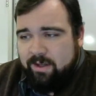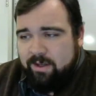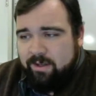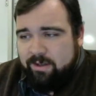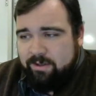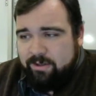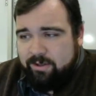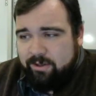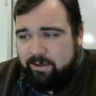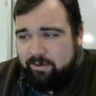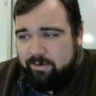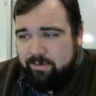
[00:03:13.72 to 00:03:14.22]

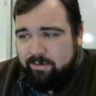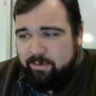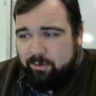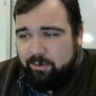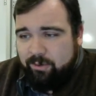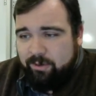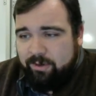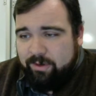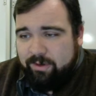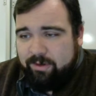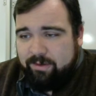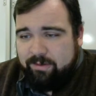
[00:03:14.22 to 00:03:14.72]
So
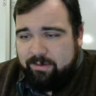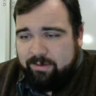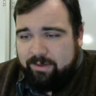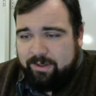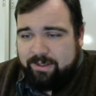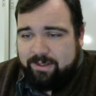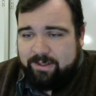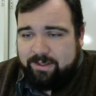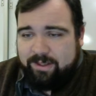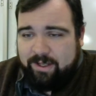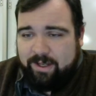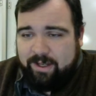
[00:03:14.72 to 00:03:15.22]
for,
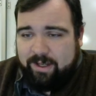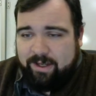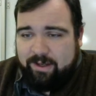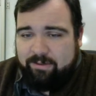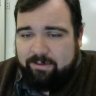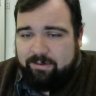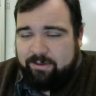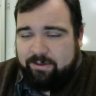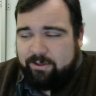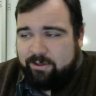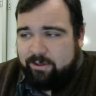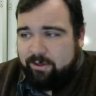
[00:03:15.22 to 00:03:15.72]
let's say,
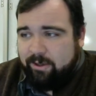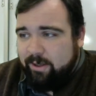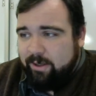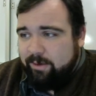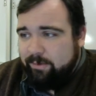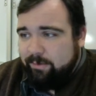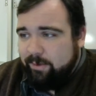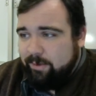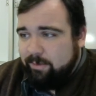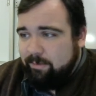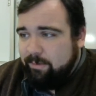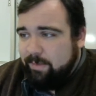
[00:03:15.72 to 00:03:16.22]
we'll start
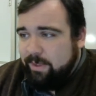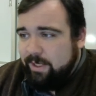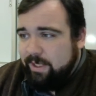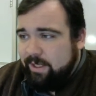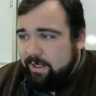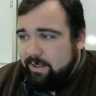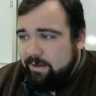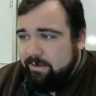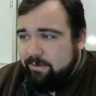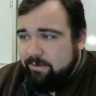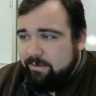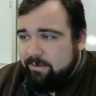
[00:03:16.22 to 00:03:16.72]
off with B.